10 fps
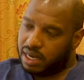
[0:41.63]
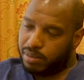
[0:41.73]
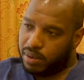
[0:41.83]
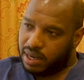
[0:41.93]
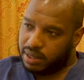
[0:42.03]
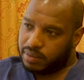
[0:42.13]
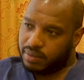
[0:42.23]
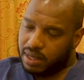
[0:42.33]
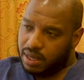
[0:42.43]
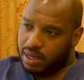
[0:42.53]
Number one,
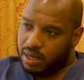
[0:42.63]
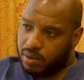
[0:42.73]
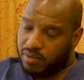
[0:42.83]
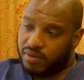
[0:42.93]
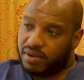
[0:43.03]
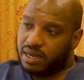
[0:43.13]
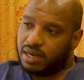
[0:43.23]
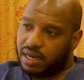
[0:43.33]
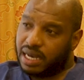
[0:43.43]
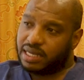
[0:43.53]
we have a
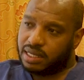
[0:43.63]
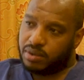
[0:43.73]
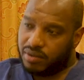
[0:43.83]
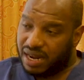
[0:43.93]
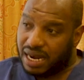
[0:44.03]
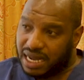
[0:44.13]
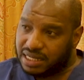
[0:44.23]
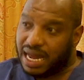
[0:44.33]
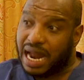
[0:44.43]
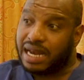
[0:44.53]
very, like I said, we have a
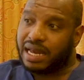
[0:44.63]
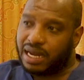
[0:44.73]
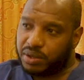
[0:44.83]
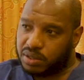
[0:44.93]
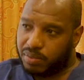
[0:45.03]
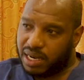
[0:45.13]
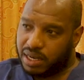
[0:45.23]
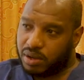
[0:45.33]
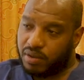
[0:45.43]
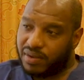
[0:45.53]
large undiagnosed
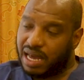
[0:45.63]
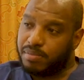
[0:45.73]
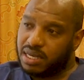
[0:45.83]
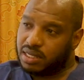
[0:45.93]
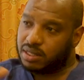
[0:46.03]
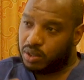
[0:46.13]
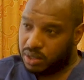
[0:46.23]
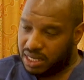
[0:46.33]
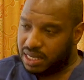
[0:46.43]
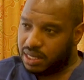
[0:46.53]
burden of diabetes
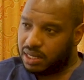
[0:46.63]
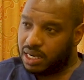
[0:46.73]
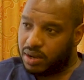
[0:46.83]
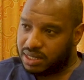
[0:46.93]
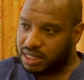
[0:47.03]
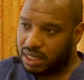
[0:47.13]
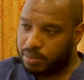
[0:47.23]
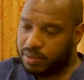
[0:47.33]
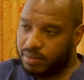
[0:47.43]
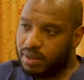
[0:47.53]
already in our setup,